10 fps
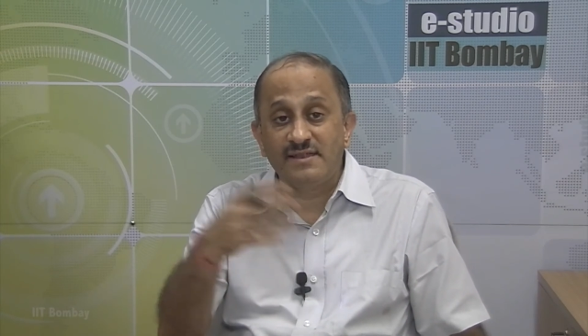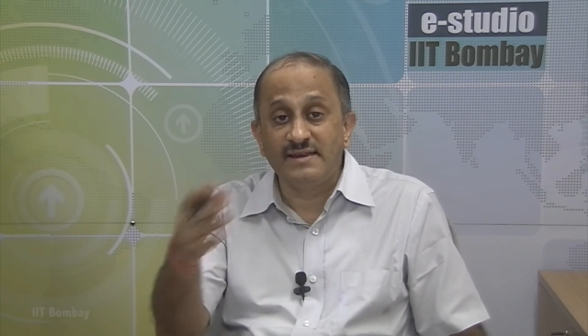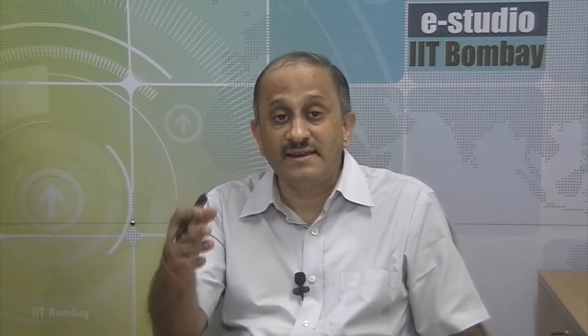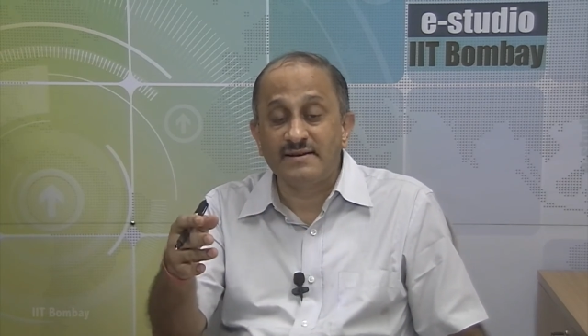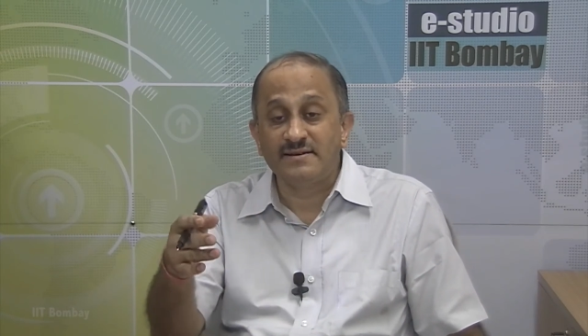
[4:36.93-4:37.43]

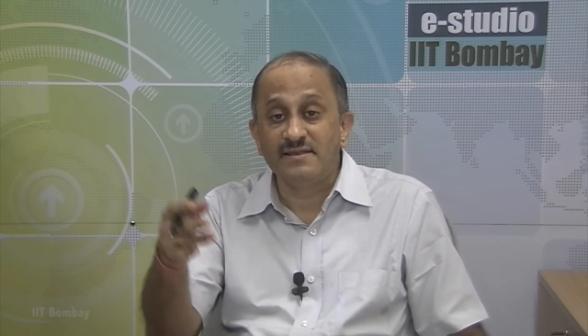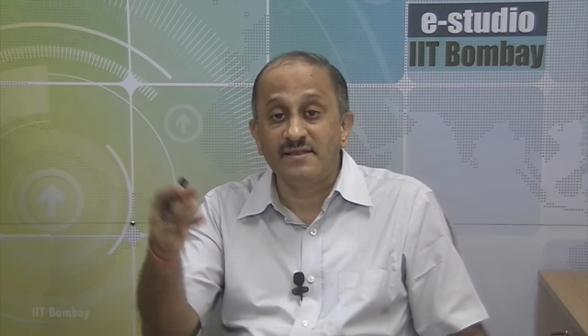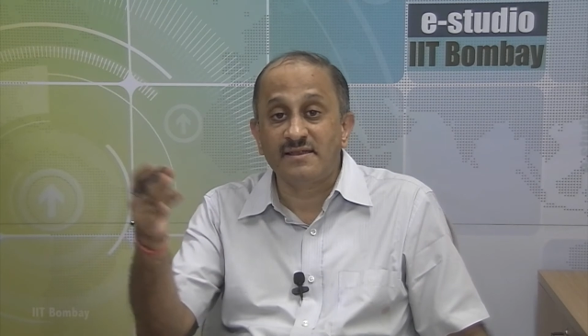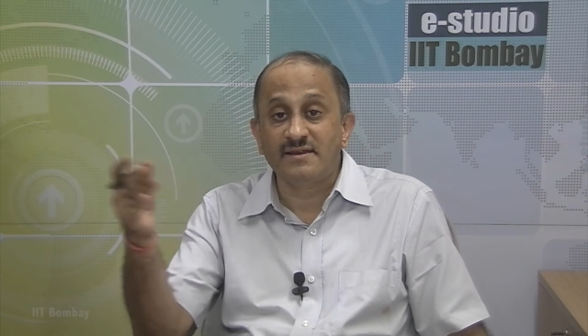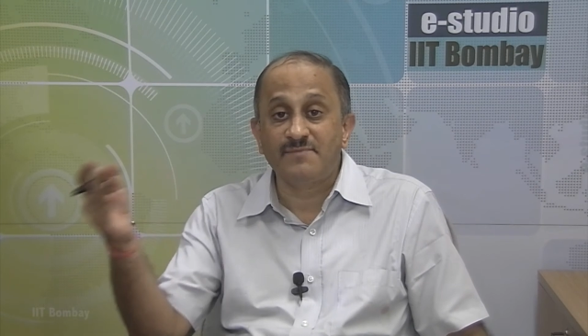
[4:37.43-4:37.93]

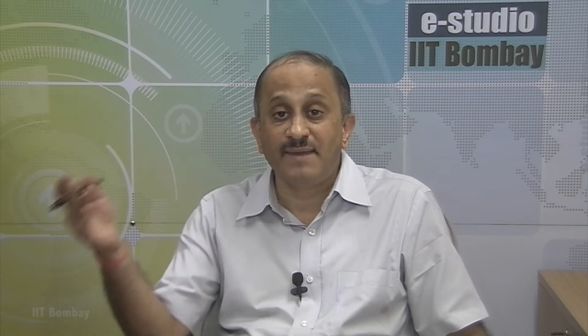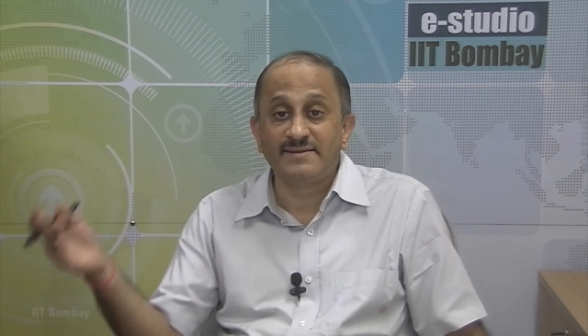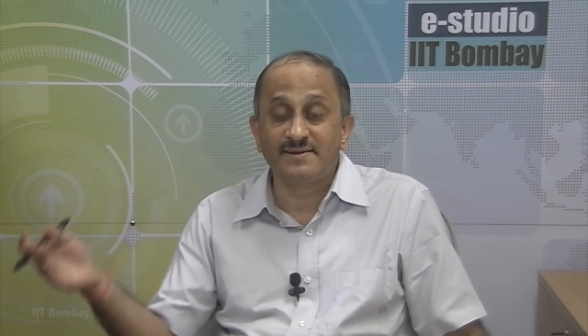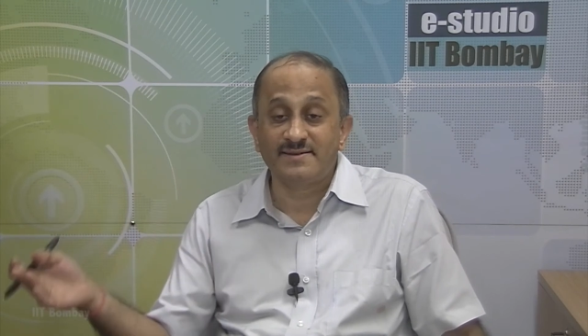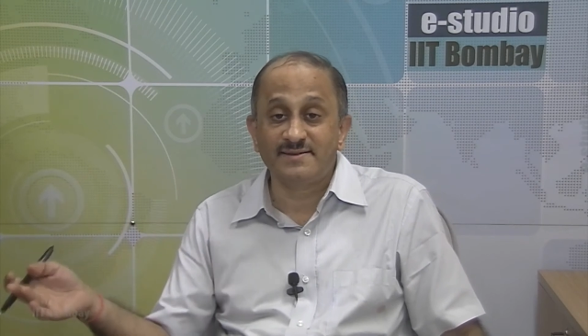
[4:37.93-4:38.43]
inductances and
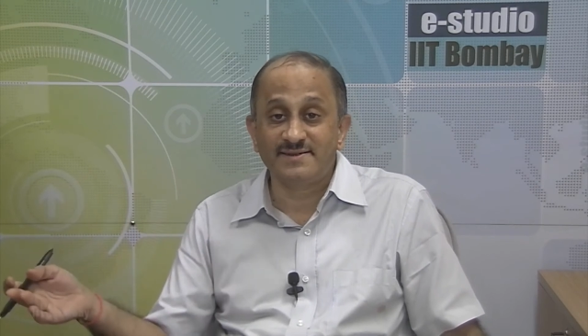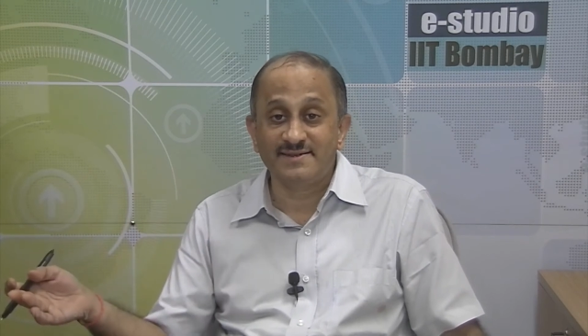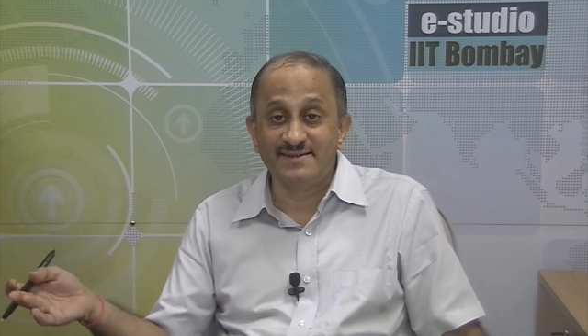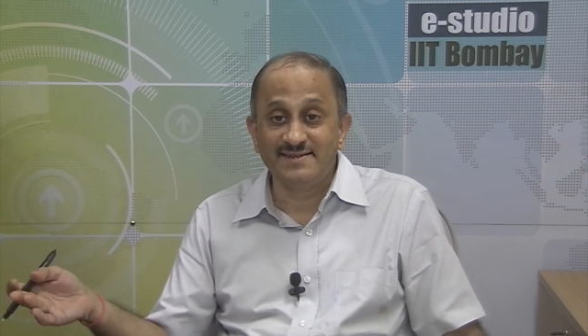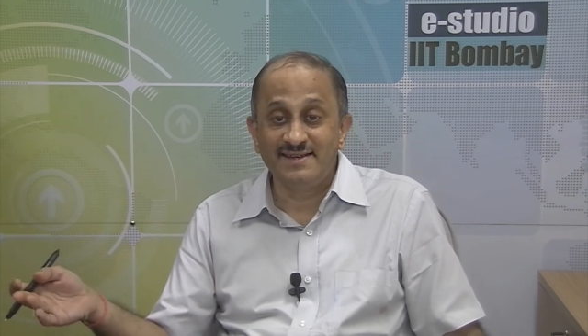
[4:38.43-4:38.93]

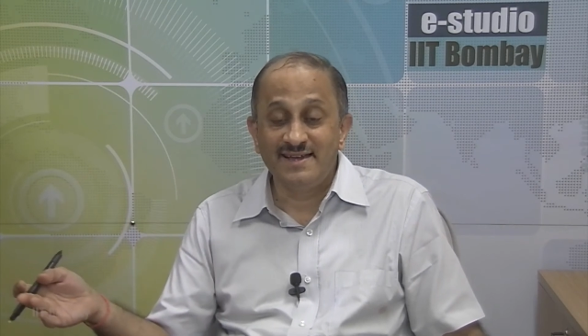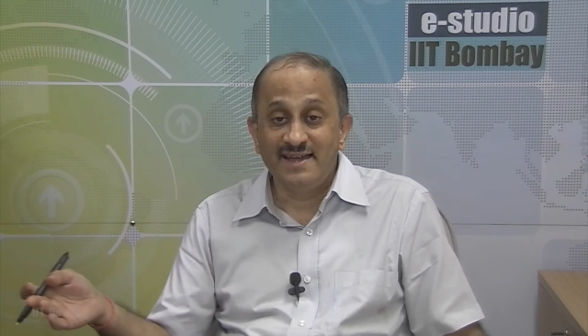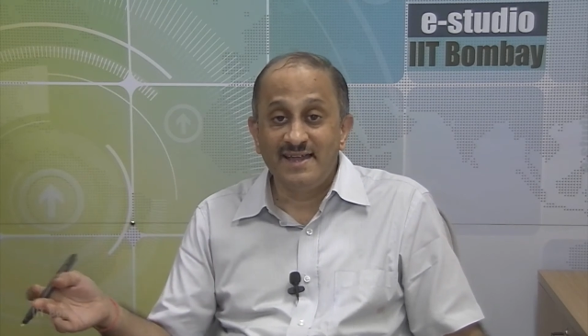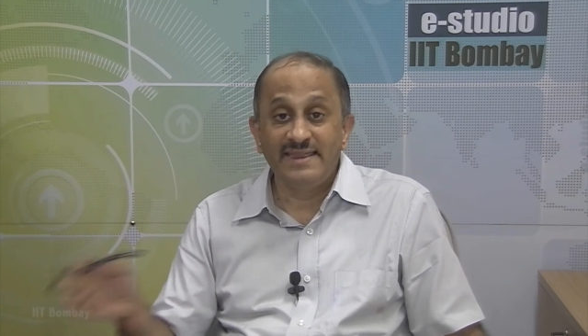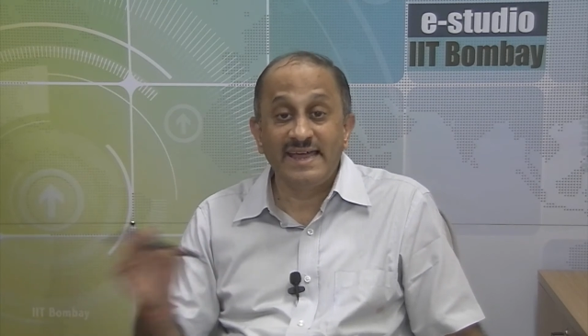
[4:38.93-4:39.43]
capacitances,
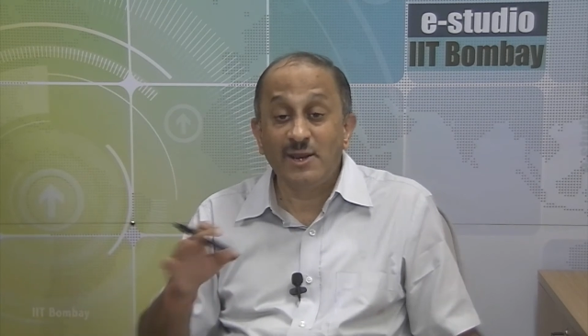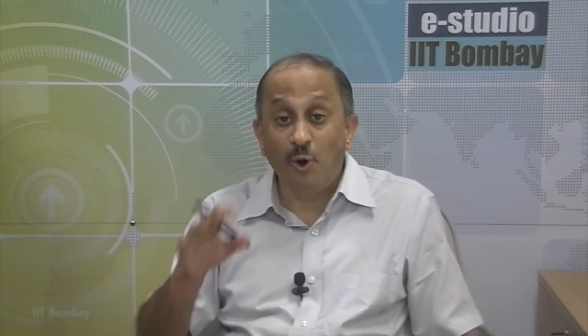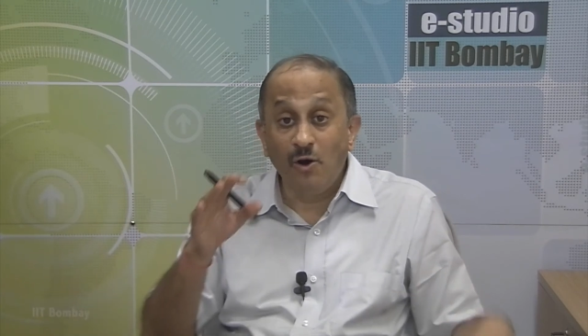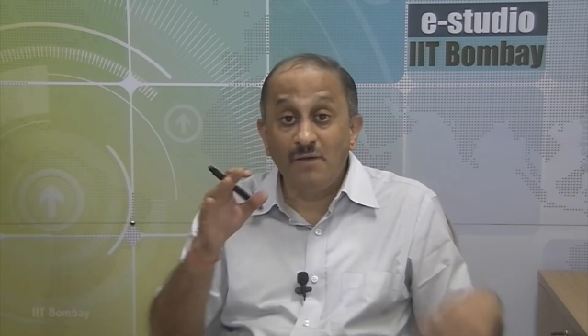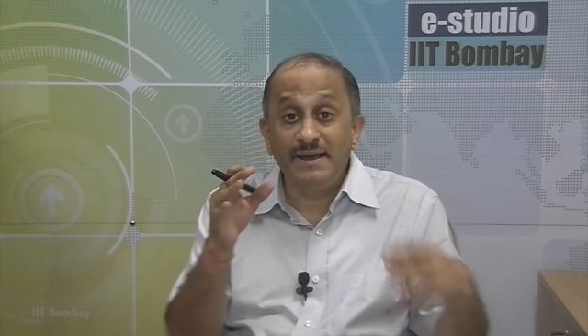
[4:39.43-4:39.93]
they can
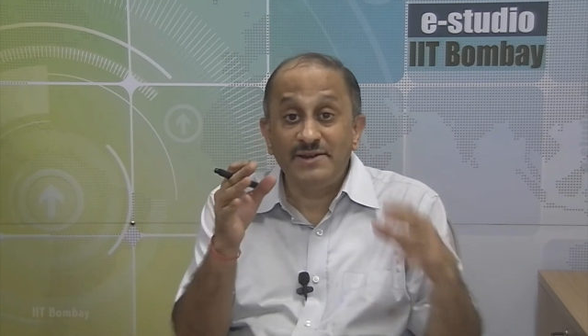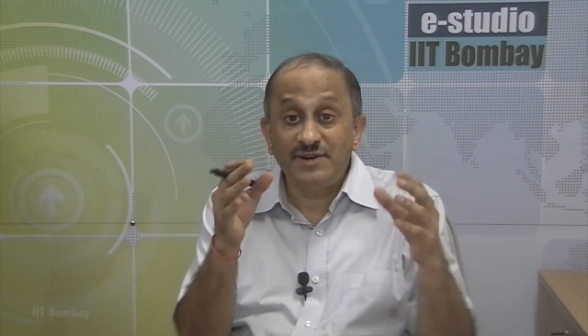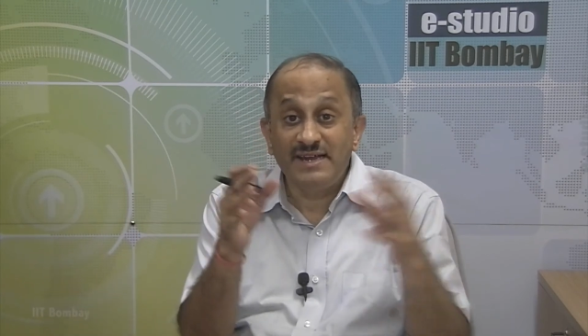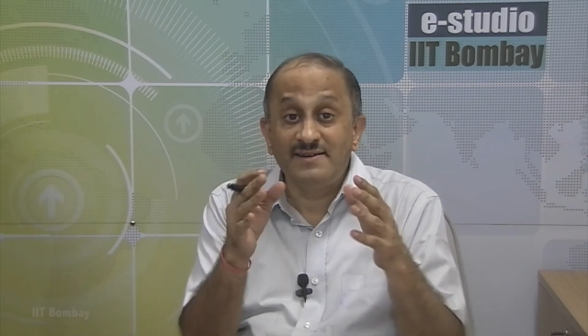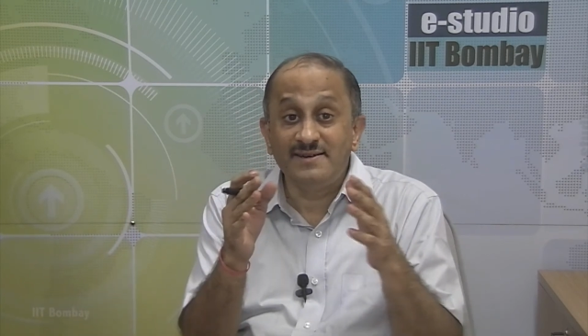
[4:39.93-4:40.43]
all be
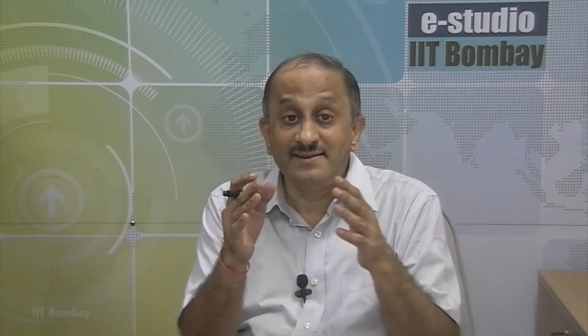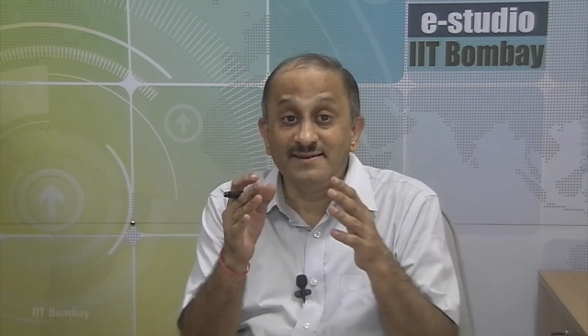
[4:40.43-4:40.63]
treated